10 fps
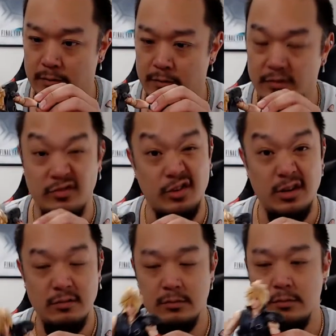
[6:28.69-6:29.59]

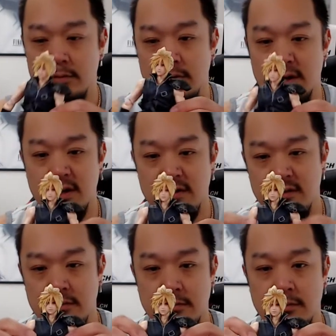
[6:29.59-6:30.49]
straight, I
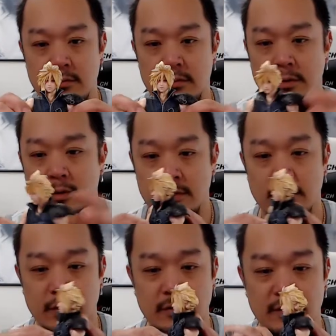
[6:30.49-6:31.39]
guess.
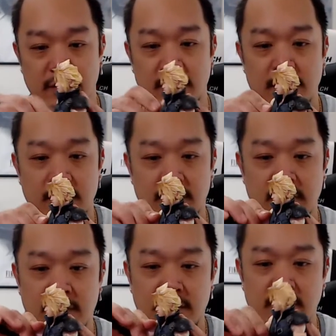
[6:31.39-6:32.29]
But this is good.
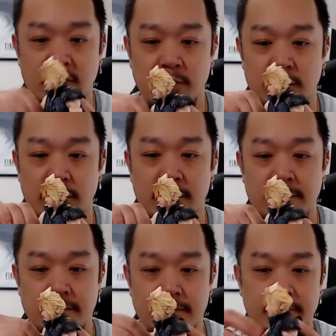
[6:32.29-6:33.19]
Articulation is pretty good.
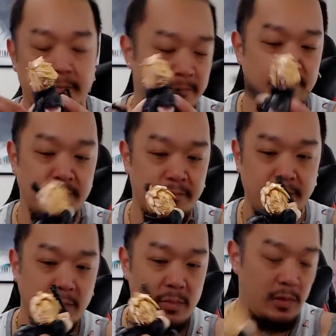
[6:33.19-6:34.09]

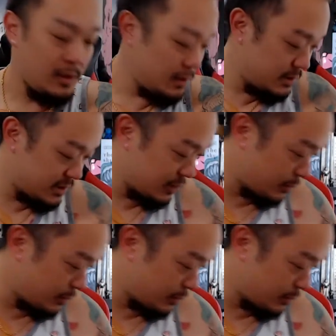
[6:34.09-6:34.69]
Let's see what we